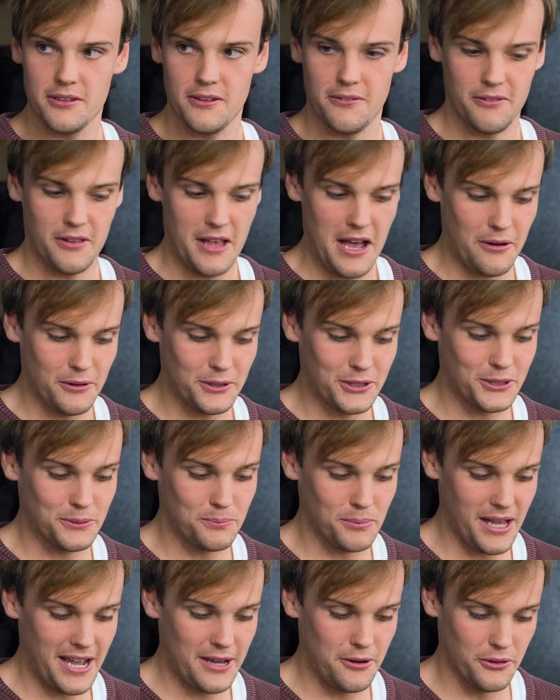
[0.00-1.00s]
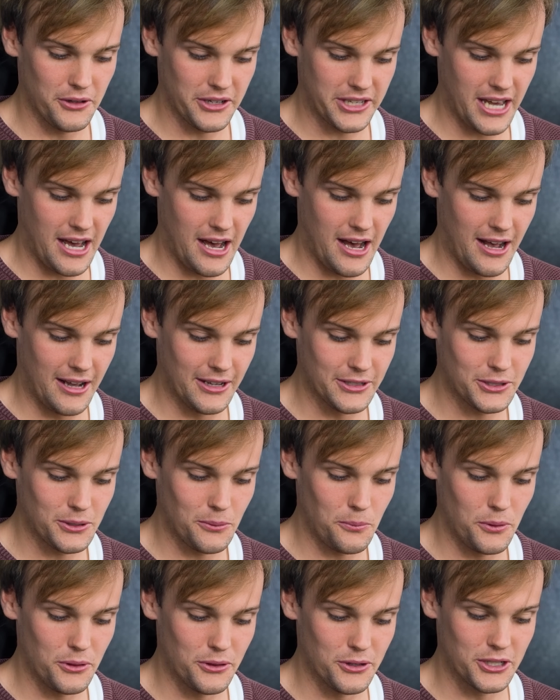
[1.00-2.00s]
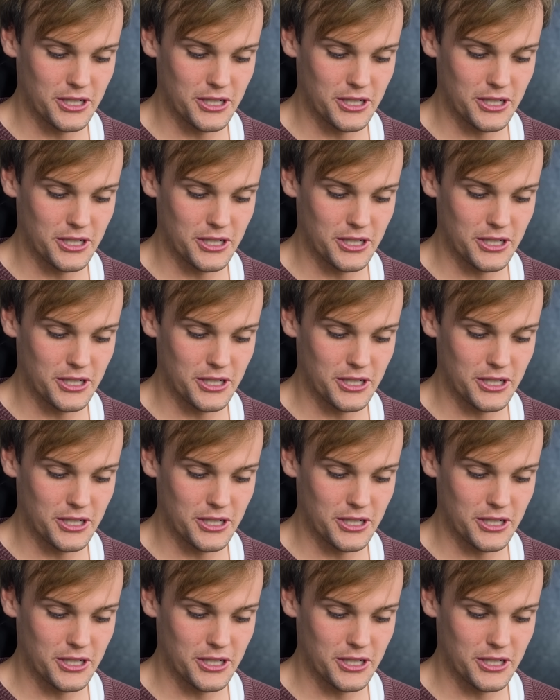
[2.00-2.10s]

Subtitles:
the flower displayed on the cars, with the